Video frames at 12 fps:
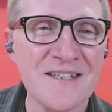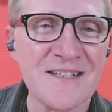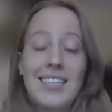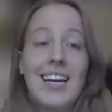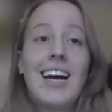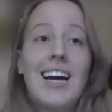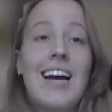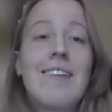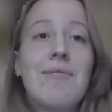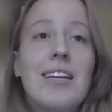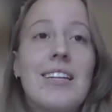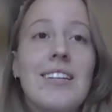Yeah, I
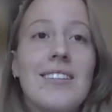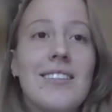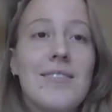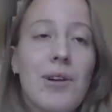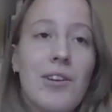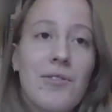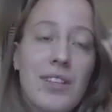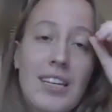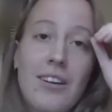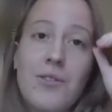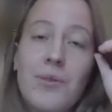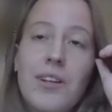mean, Spark the
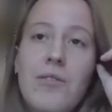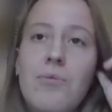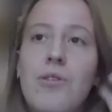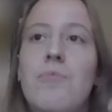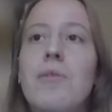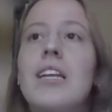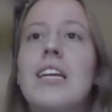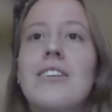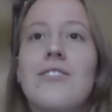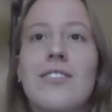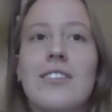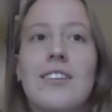Arduino Pro Mini
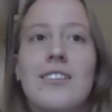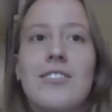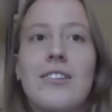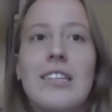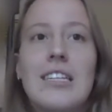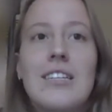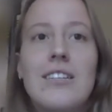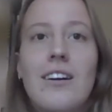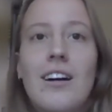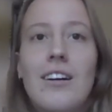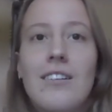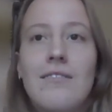is just such a,
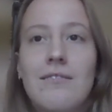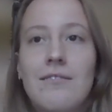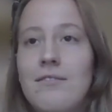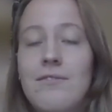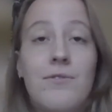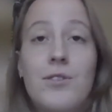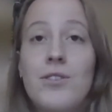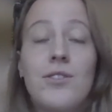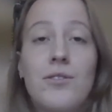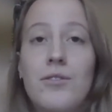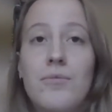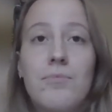a
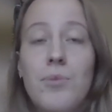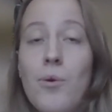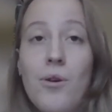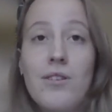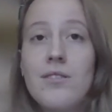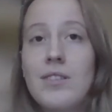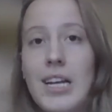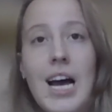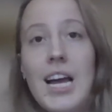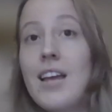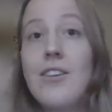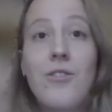versatile board that
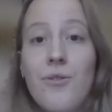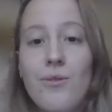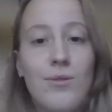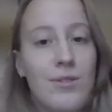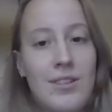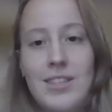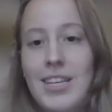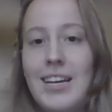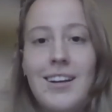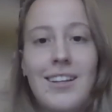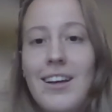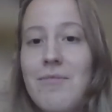I had used,
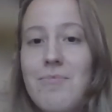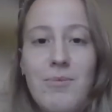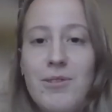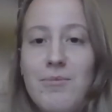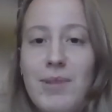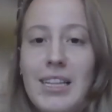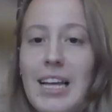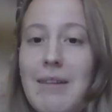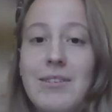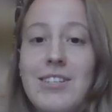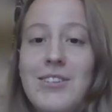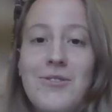that a lot of people in my
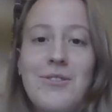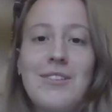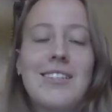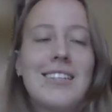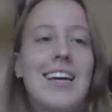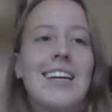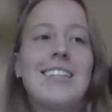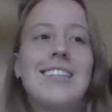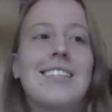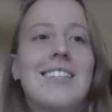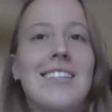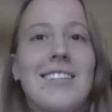lab had used.
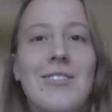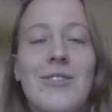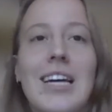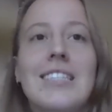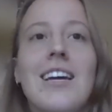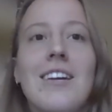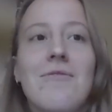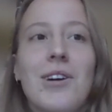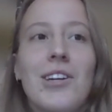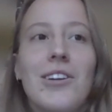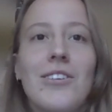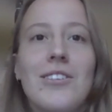And so that's kind of
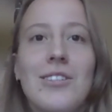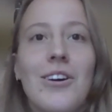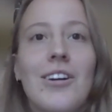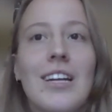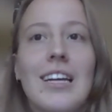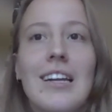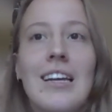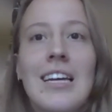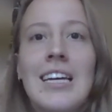where it all started.